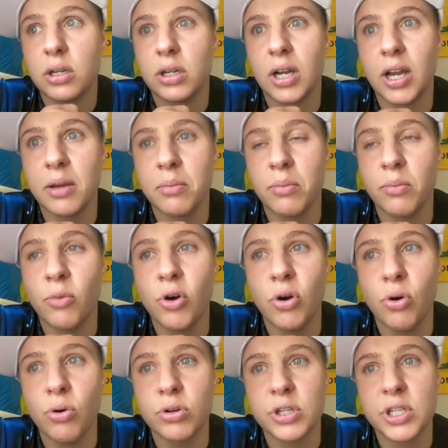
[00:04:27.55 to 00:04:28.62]
I'm
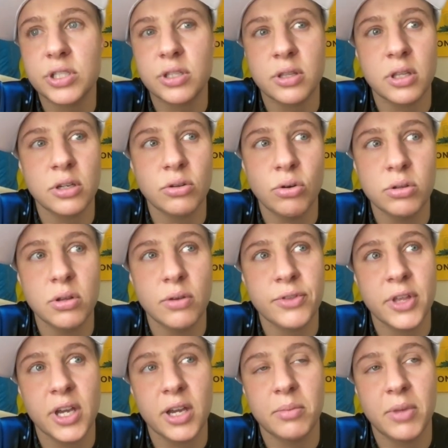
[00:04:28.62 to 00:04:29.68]
more honest than all
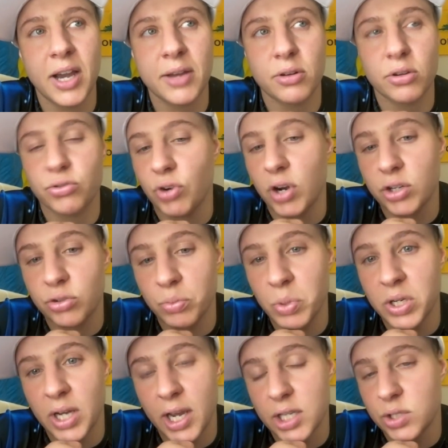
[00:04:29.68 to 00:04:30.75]
of them. I not try to
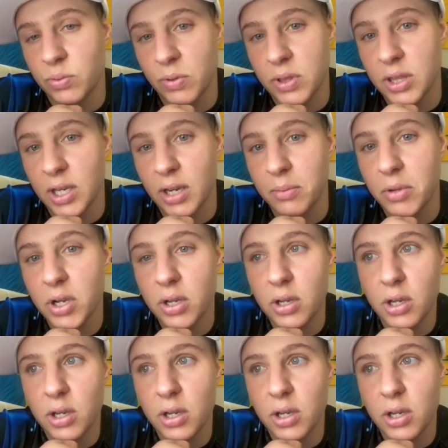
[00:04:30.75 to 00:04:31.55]
be nice with them.